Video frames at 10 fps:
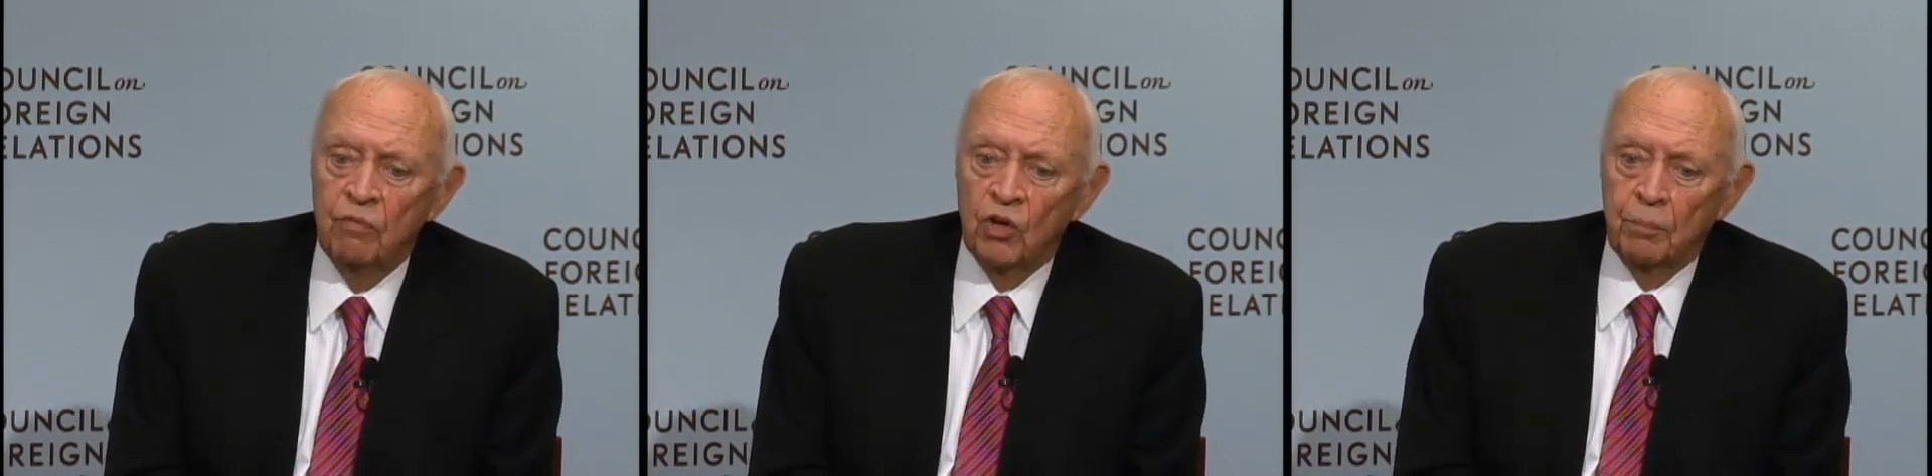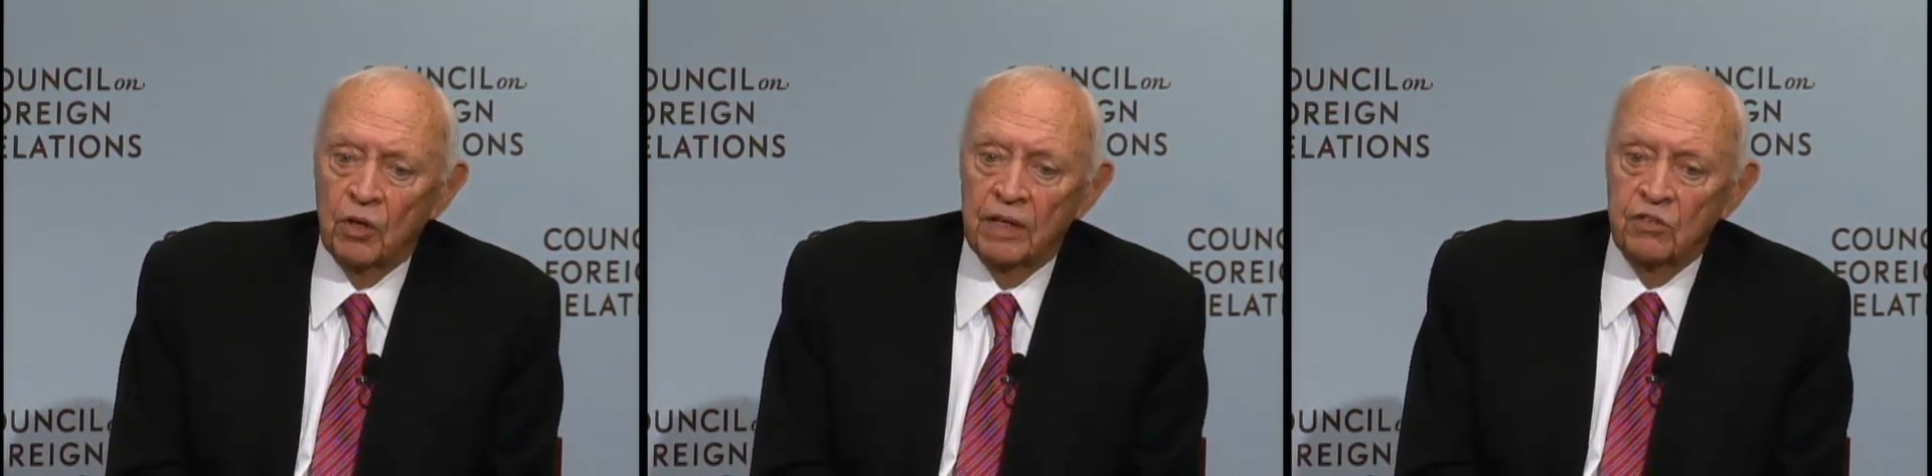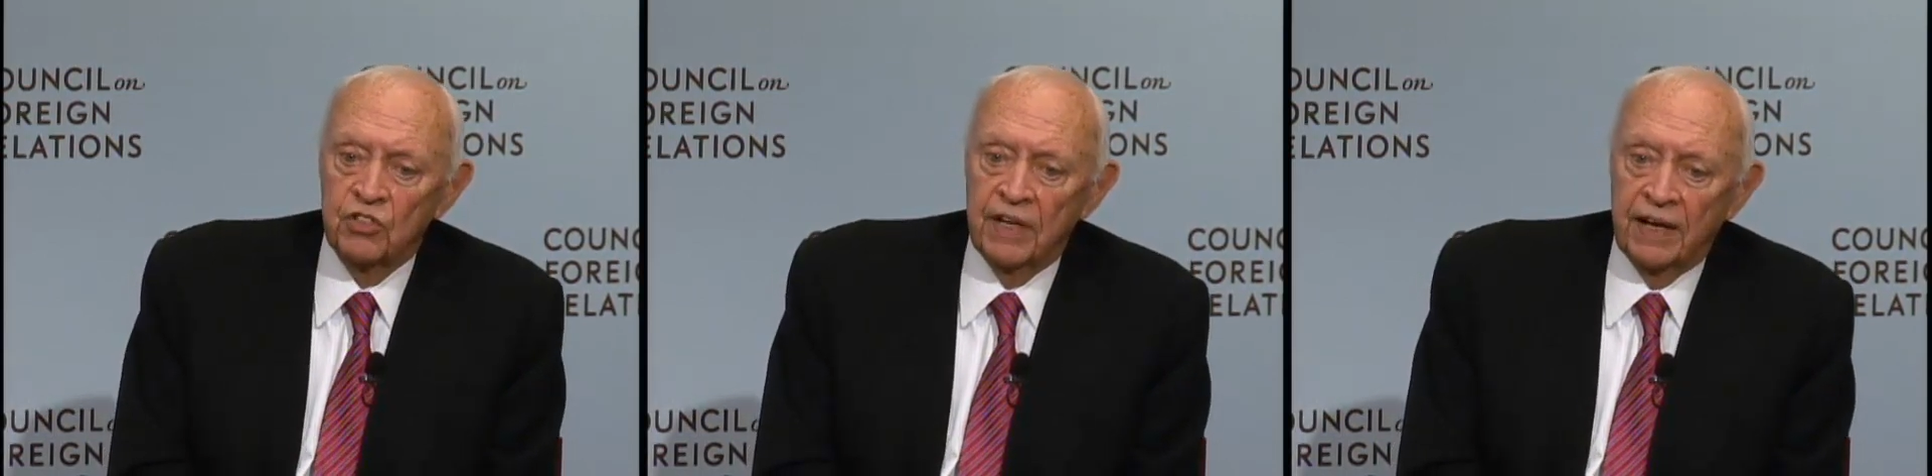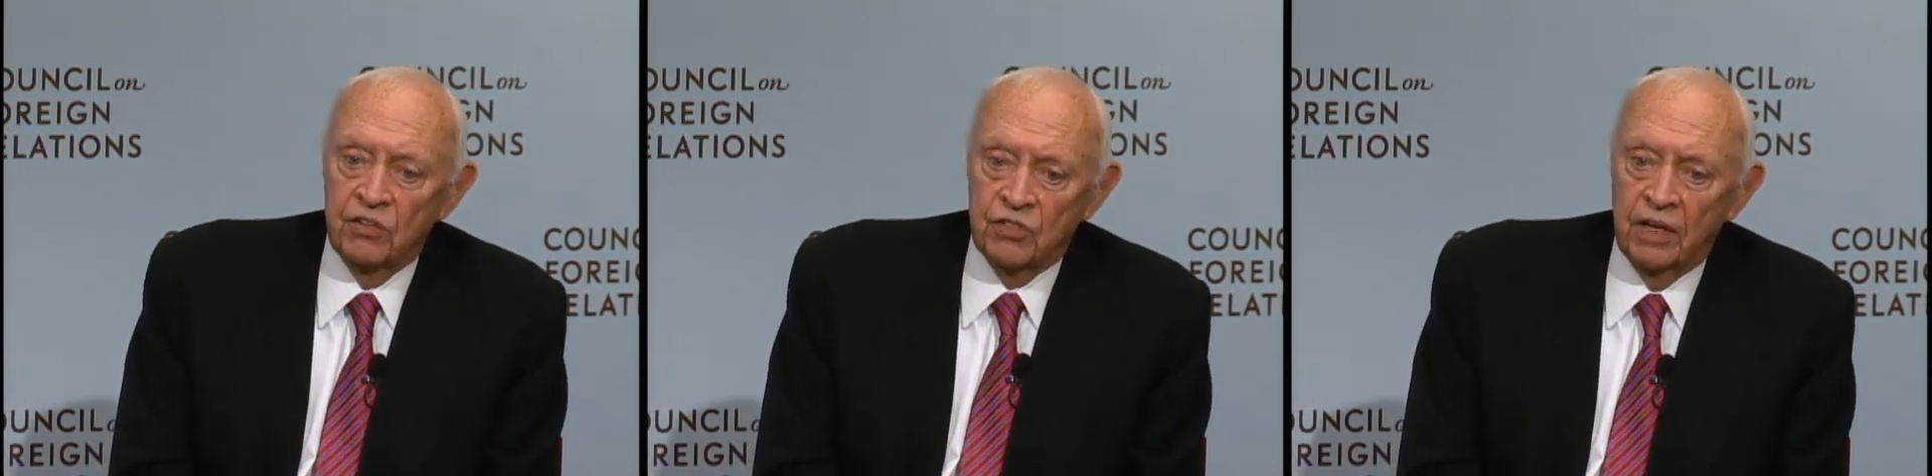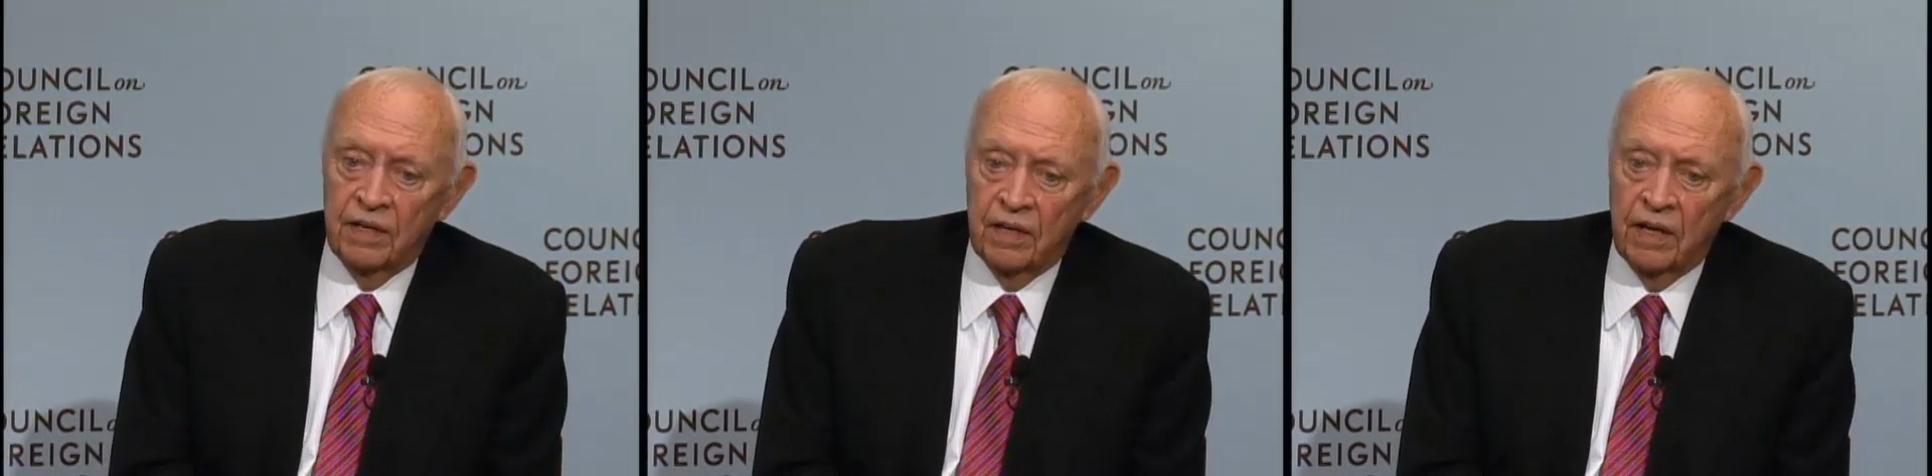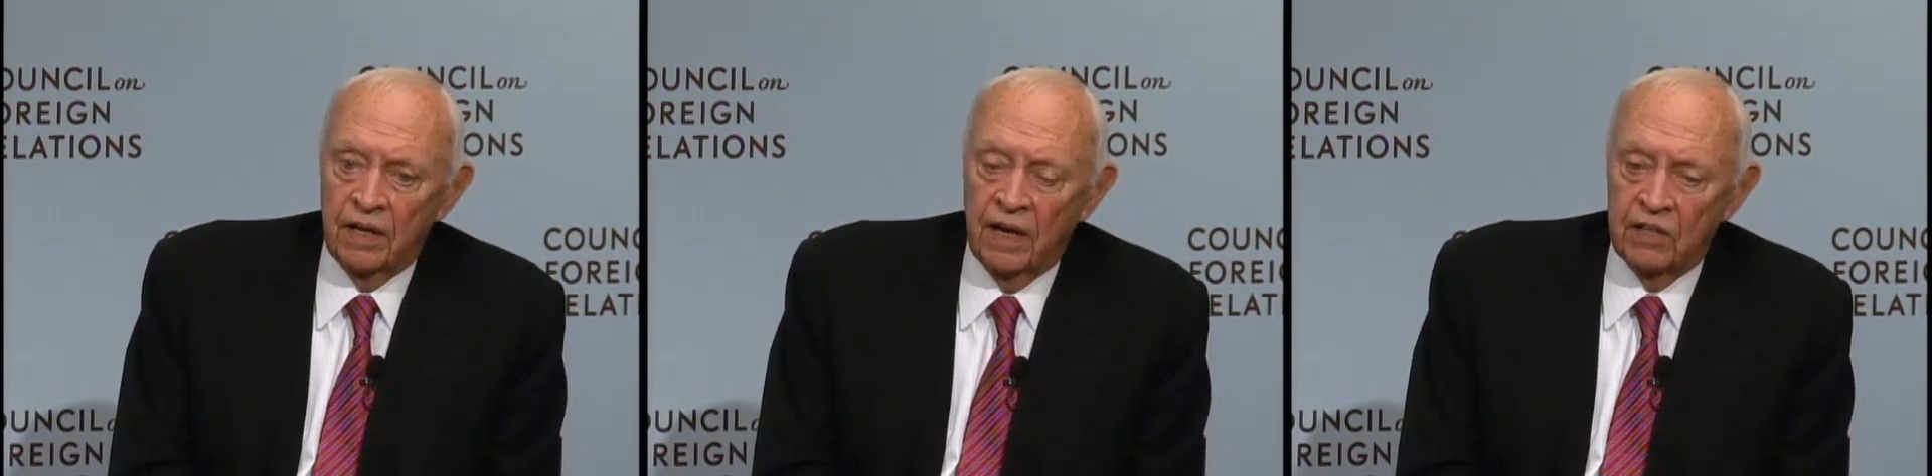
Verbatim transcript: move on Berlin status and,